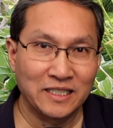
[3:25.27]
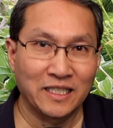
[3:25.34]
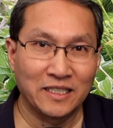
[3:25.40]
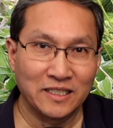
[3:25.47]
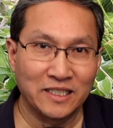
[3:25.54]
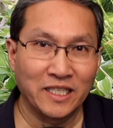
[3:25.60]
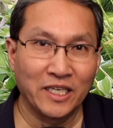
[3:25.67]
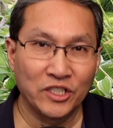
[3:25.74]

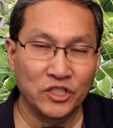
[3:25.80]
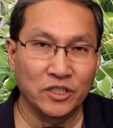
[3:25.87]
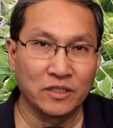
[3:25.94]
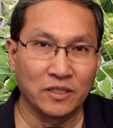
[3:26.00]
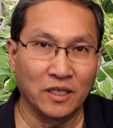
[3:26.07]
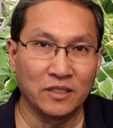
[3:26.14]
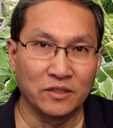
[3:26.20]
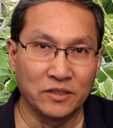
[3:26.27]

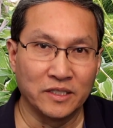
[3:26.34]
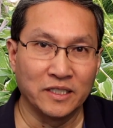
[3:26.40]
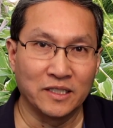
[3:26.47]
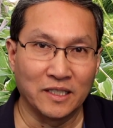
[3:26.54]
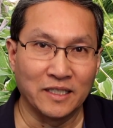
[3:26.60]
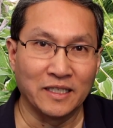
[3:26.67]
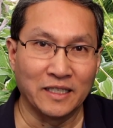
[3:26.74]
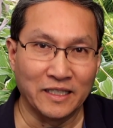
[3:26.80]
sensation
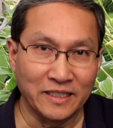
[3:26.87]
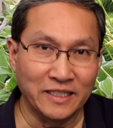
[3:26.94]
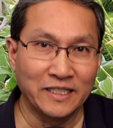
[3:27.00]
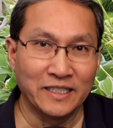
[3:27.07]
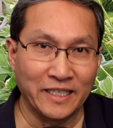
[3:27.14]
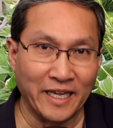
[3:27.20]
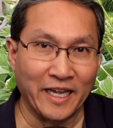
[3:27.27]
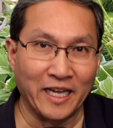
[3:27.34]
underneath the
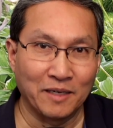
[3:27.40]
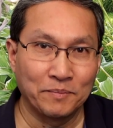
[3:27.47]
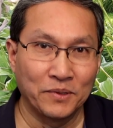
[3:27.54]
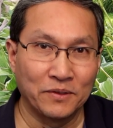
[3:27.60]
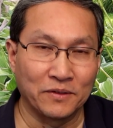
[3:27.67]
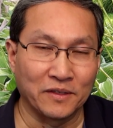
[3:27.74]
kneecap.